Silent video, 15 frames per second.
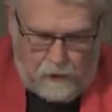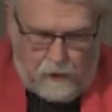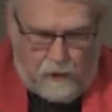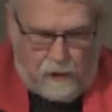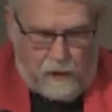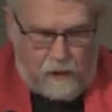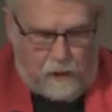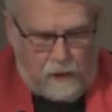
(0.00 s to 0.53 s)

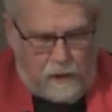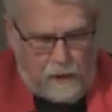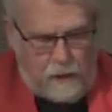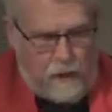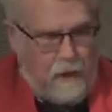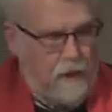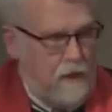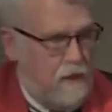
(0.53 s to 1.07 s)
our
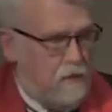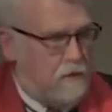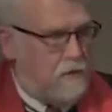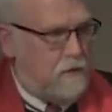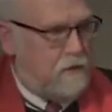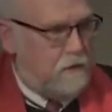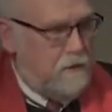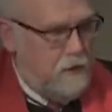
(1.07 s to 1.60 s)
unhoused
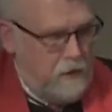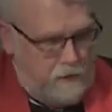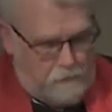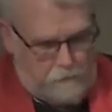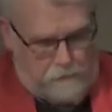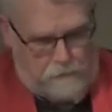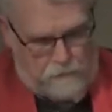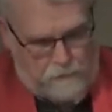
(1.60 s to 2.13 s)

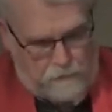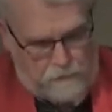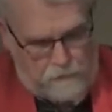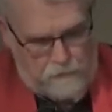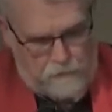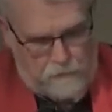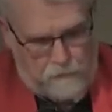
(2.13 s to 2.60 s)
neighbors.